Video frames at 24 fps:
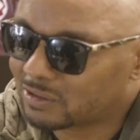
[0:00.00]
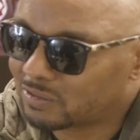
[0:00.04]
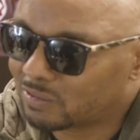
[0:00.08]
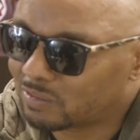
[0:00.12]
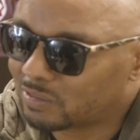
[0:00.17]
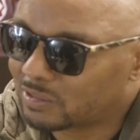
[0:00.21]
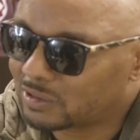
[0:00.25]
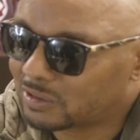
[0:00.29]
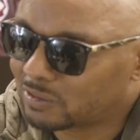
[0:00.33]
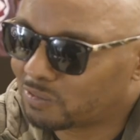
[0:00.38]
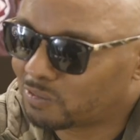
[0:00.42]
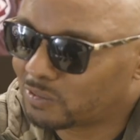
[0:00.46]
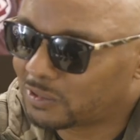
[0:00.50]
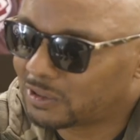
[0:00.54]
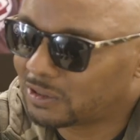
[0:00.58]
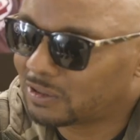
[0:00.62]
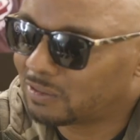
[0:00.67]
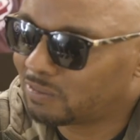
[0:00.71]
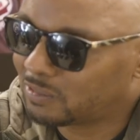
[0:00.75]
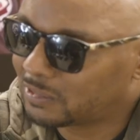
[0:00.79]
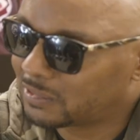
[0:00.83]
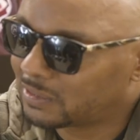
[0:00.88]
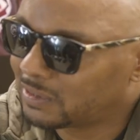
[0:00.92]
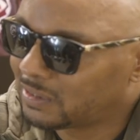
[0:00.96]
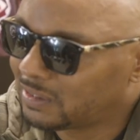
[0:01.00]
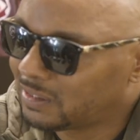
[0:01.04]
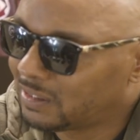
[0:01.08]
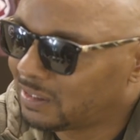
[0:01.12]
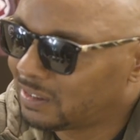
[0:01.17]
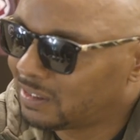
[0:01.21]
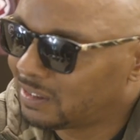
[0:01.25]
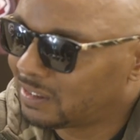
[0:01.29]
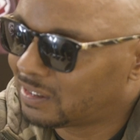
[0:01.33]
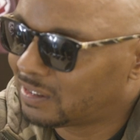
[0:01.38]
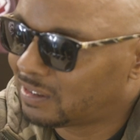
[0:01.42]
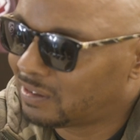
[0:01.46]
Eldrick was a real one.
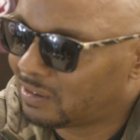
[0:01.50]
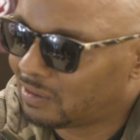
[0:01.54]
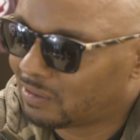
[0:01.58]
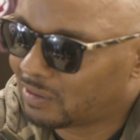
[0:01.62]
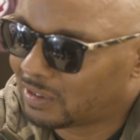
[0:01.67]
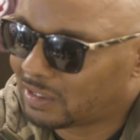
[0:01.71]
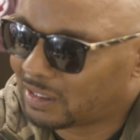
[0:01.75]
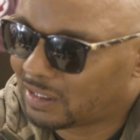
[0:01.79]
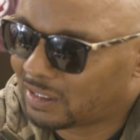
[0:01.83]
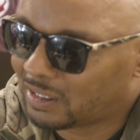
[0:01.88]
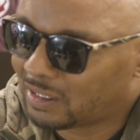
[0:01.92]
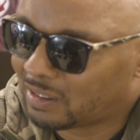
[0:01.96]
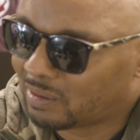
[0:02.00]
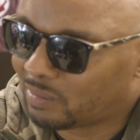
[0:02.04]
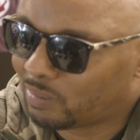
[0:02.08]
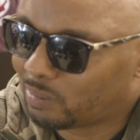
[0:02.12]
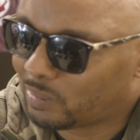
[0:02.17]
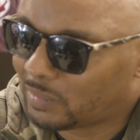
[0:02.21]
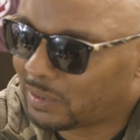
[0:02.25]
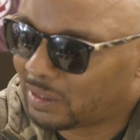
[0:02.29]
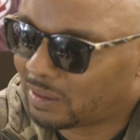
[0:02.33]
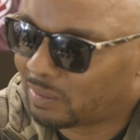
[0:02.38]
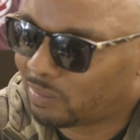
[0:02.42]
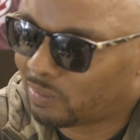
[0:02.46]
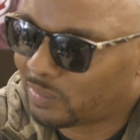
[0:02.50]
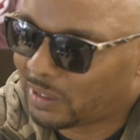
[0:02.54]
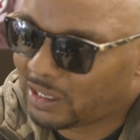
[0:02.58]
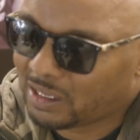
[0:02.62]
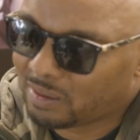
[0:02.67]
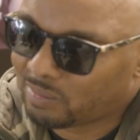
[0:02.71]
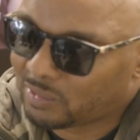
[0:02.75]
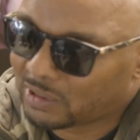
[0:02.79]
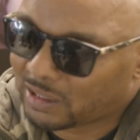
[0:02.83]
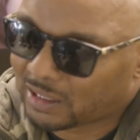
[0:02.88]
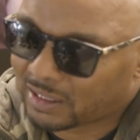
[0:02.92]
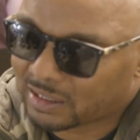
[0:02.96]
Yeah. You know, and, and, and
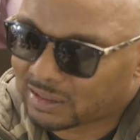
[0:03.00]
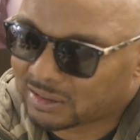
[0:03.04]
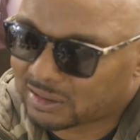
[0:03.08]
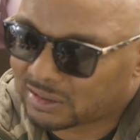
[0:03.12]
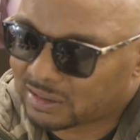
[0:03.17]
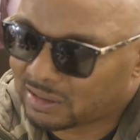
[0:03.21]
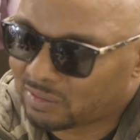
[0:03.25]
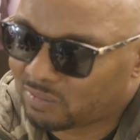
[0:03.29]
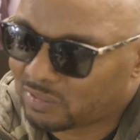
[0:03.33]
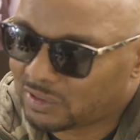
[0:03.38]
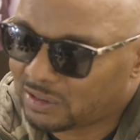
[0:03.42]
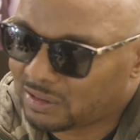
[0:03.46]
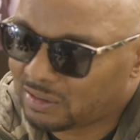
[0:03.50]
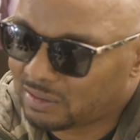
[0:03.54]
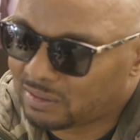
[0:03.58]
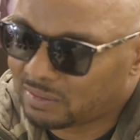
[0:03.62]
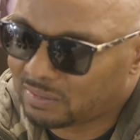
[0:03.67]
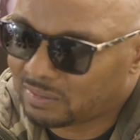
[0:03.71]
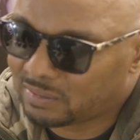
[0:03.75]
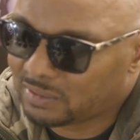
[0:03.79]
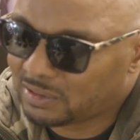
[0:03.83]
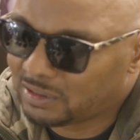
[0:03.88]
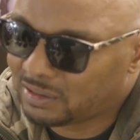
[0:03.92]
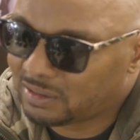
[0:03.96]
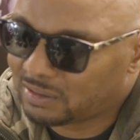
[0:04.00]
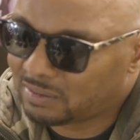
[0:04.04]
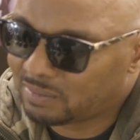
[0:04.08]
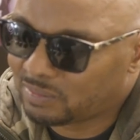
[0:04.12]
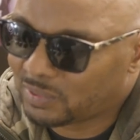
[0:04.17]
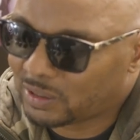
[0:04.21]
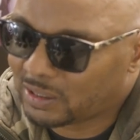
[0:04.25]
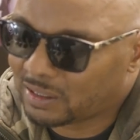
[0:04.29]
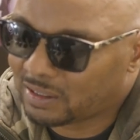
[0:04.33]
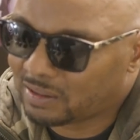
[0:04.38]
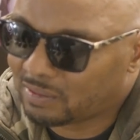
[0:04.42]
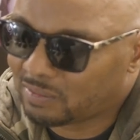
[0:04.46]
baby, like I said, we, we,
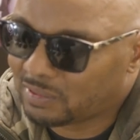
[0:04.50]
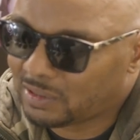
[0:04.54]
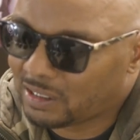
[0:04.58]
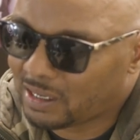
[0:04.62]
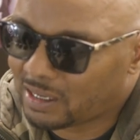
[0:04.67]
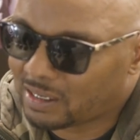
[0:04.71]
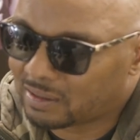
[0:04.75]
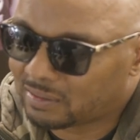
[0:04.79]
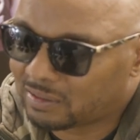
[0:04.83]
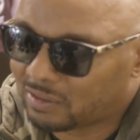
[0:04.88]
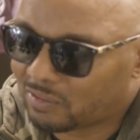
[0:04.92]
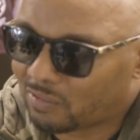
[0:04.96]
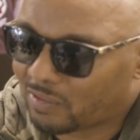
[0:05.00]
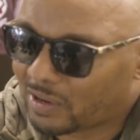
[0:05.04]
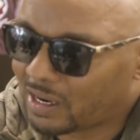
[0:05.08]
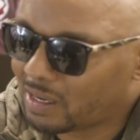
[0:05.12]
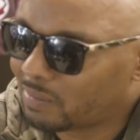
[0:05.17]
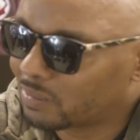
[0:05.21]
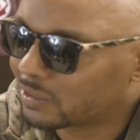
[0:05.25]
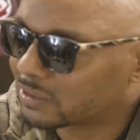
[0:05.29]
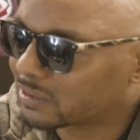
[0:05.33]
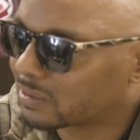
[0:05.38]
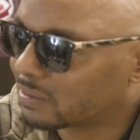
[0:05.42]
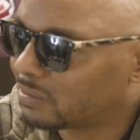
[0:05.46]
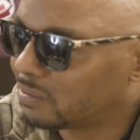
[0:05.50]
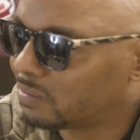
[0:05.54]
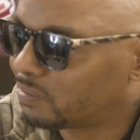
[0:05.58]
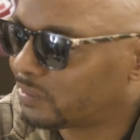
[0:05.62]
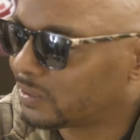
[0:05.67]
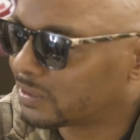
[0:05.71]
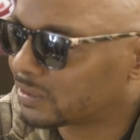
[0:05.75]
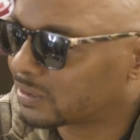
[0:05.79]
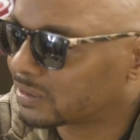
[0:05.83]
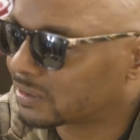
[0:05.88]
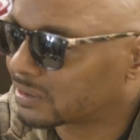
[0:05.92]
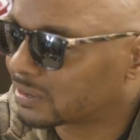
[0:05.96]
man, we got grammar school
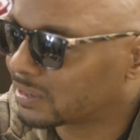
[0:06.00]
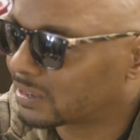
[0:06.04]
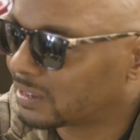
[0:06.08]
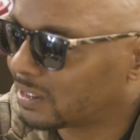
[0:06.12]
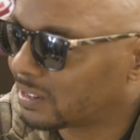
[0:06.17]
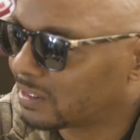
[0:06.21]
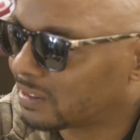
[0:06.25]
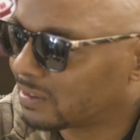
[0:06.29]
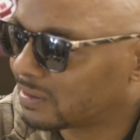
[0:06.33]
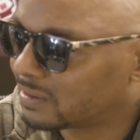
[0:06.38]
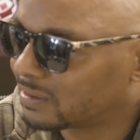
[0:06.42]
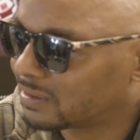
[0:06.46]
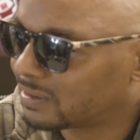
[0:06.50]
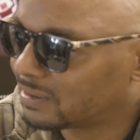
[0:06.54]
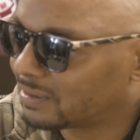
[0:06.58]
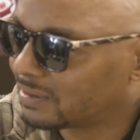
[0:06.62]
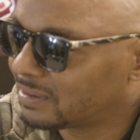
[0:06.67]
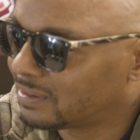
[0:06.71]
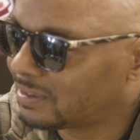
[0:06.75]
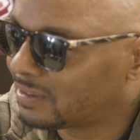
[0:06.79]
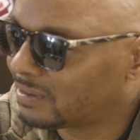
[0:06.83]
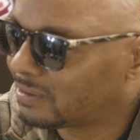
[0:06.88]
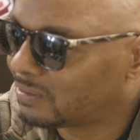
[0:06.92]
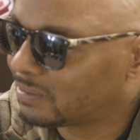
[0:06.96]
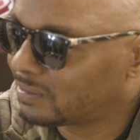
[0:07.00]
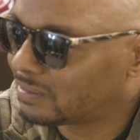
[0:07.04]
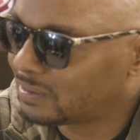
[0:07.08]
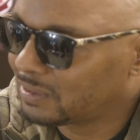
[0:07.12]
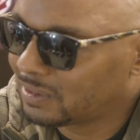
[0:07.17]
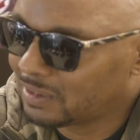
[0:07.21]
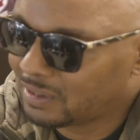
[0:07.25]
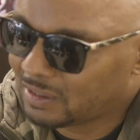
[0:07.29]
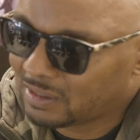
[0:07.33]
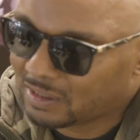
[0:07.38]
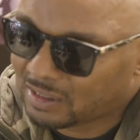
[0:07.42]
pictures together. Yeah. You know? Yeah.